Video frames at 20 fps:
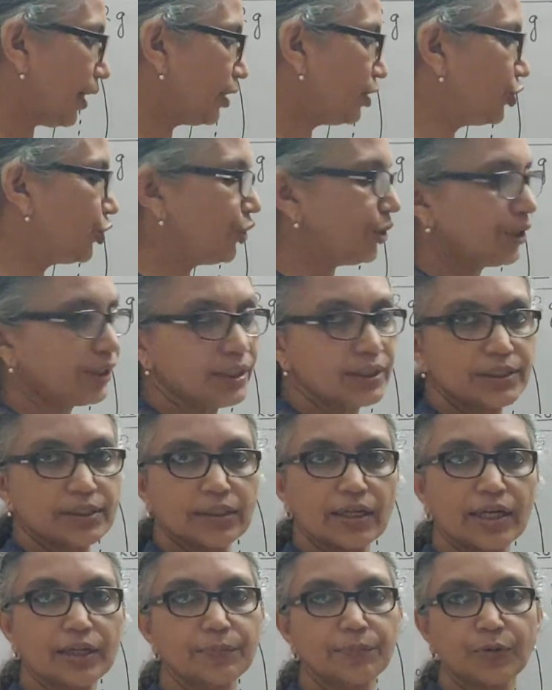and G
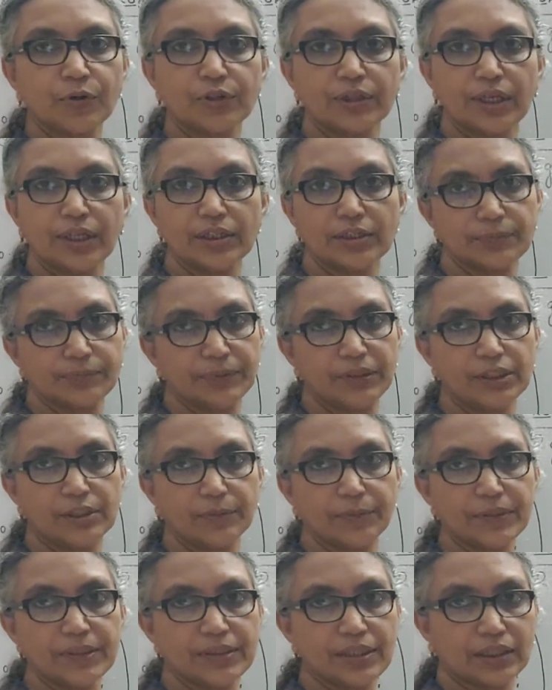is 9.8
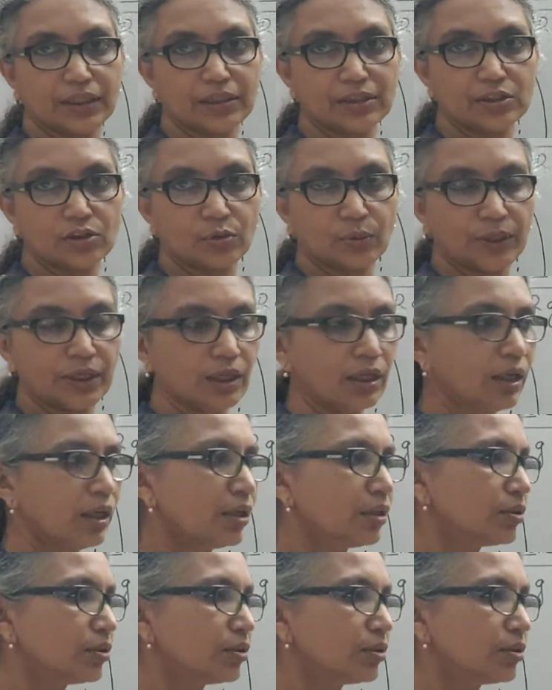meter per second square.